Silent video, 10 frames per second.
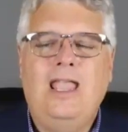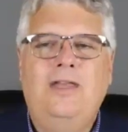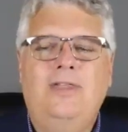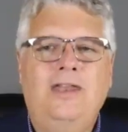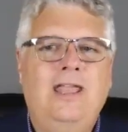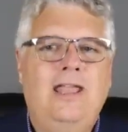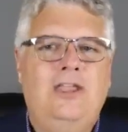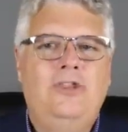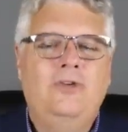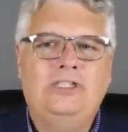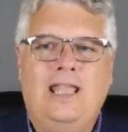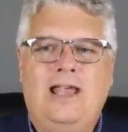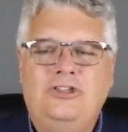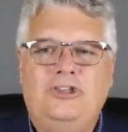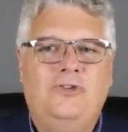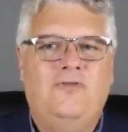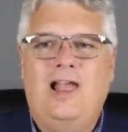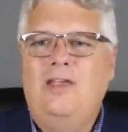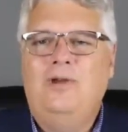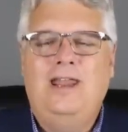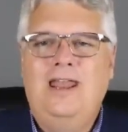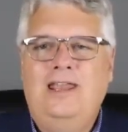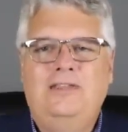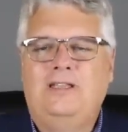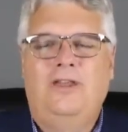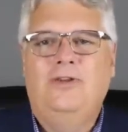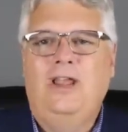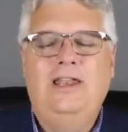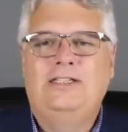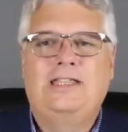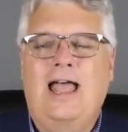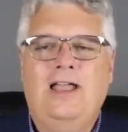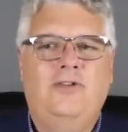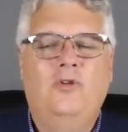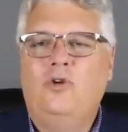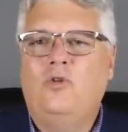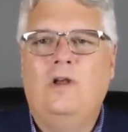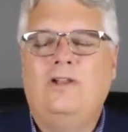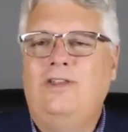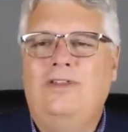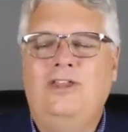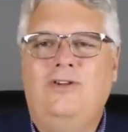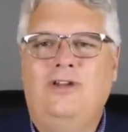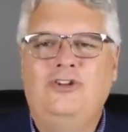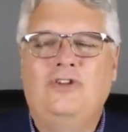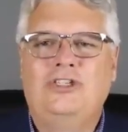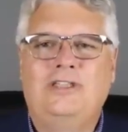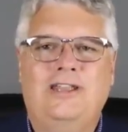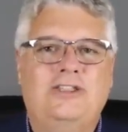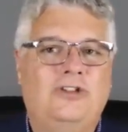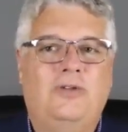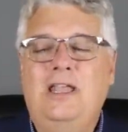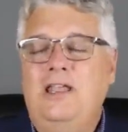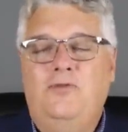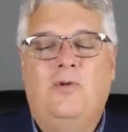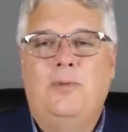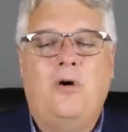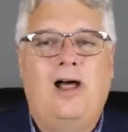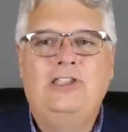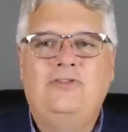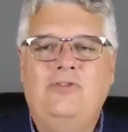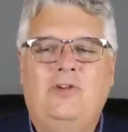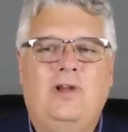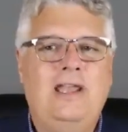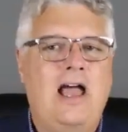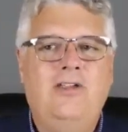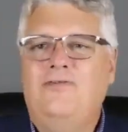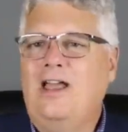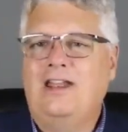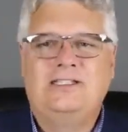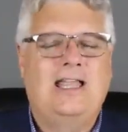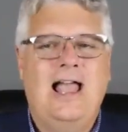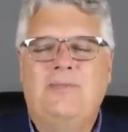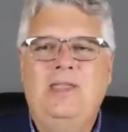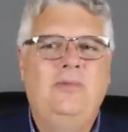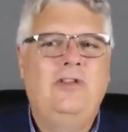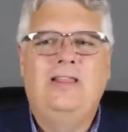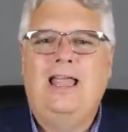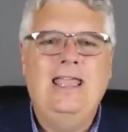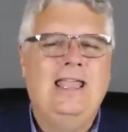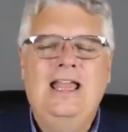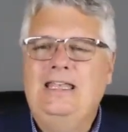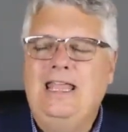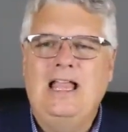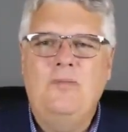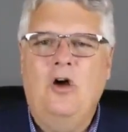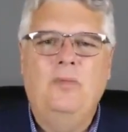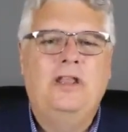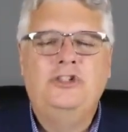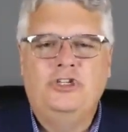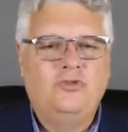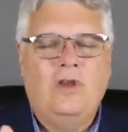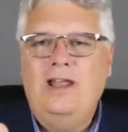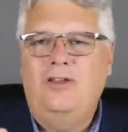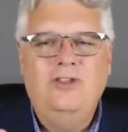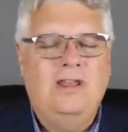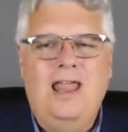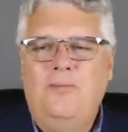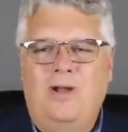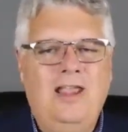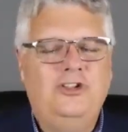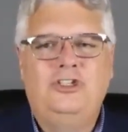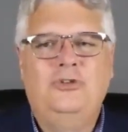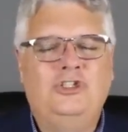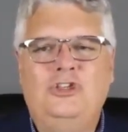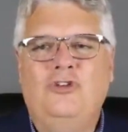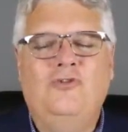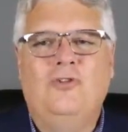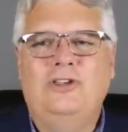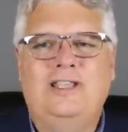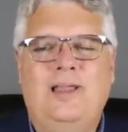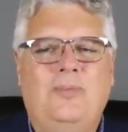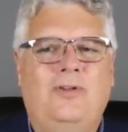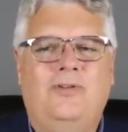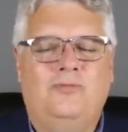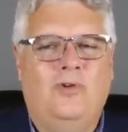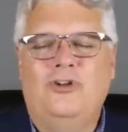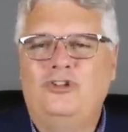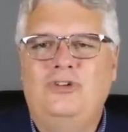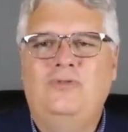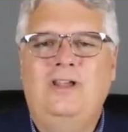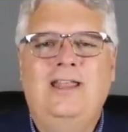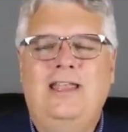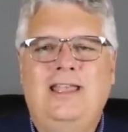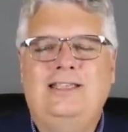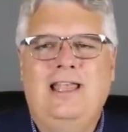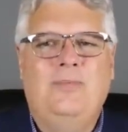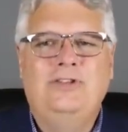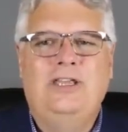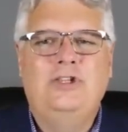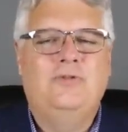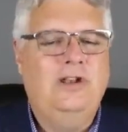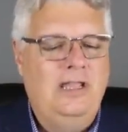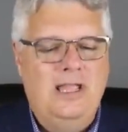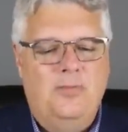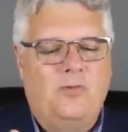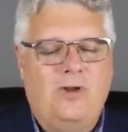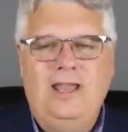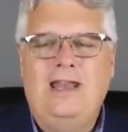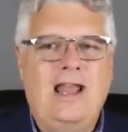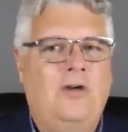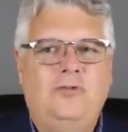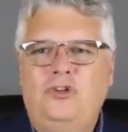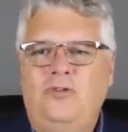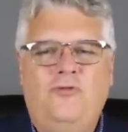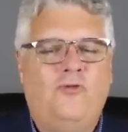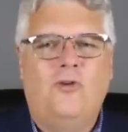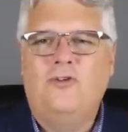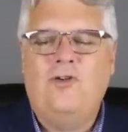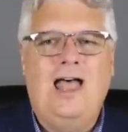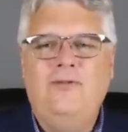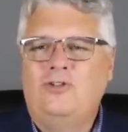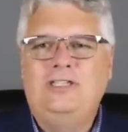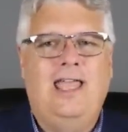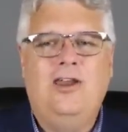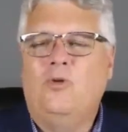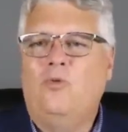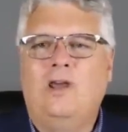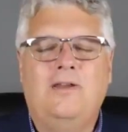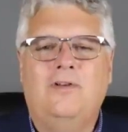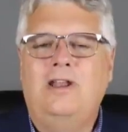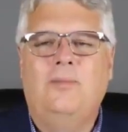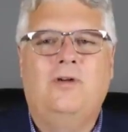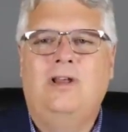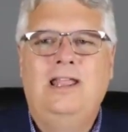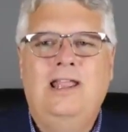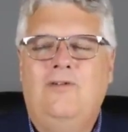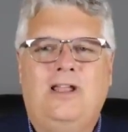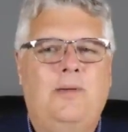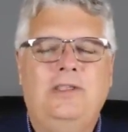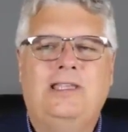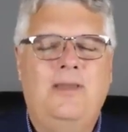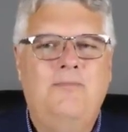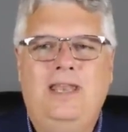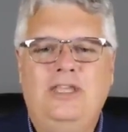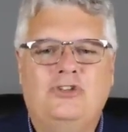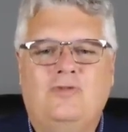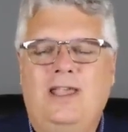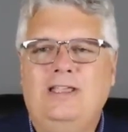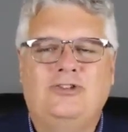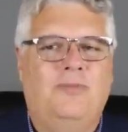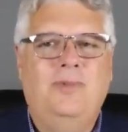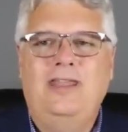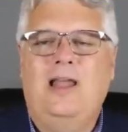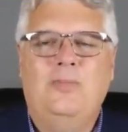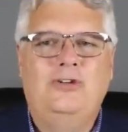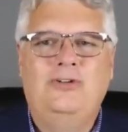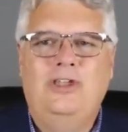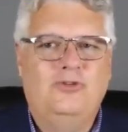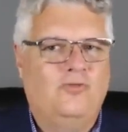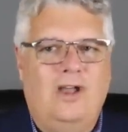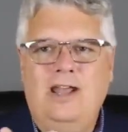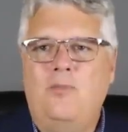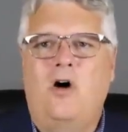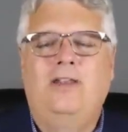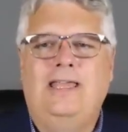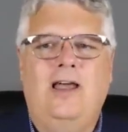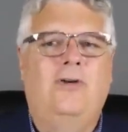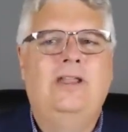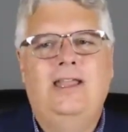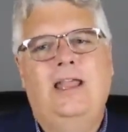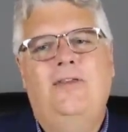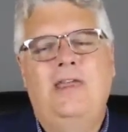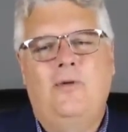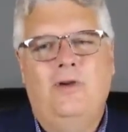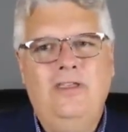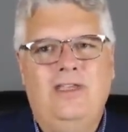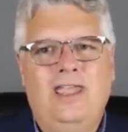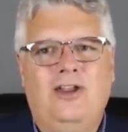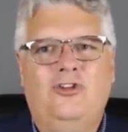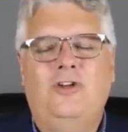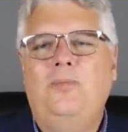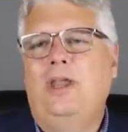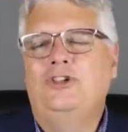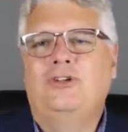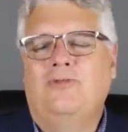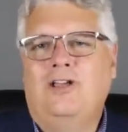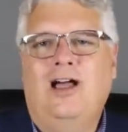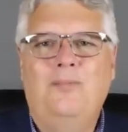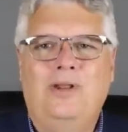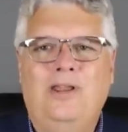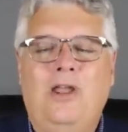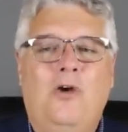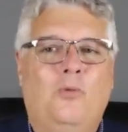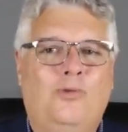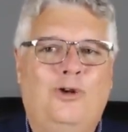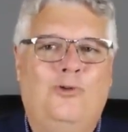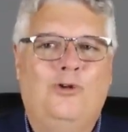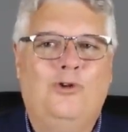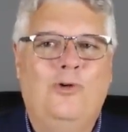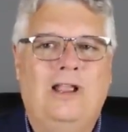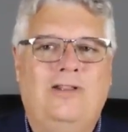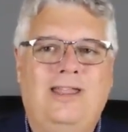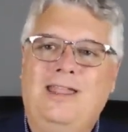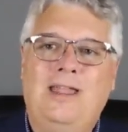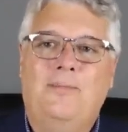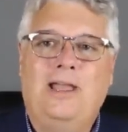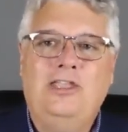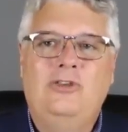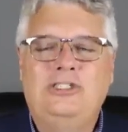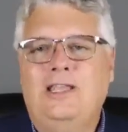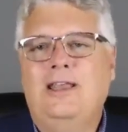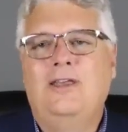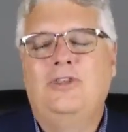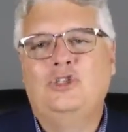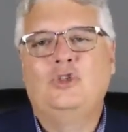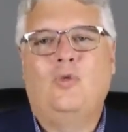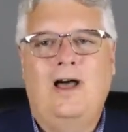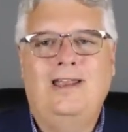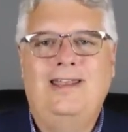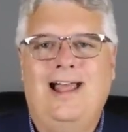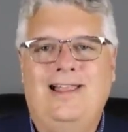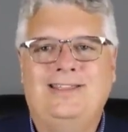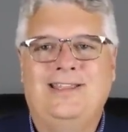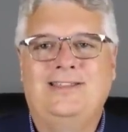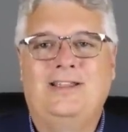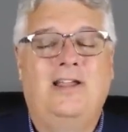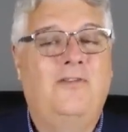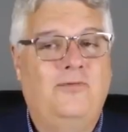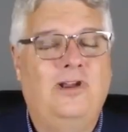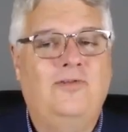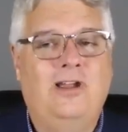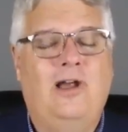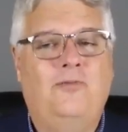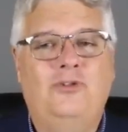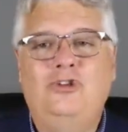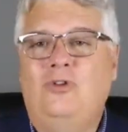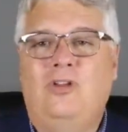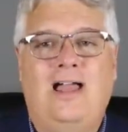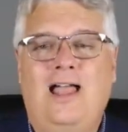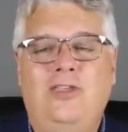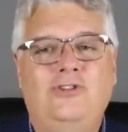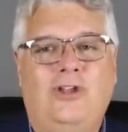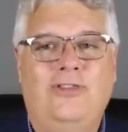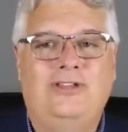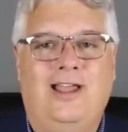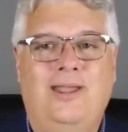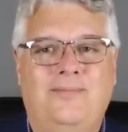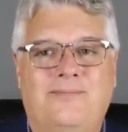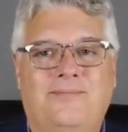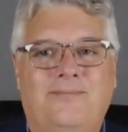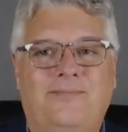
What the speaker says: And then use that to evaluate any stock real quickly that you're interested in. So if you want to pause the video right now, you've got a stock maybe you like, take a moment and just write out. I just use 2, for example, or 1 or 2 examples in each one, but write it out. Do 4 or 5 or 10 or whatever number. If a company's got many strengths or many opportunities, write them all down. And that way you can get a good picture of the company real quickly by using the SWOT analysis. A very, very helpful tool I use all the time.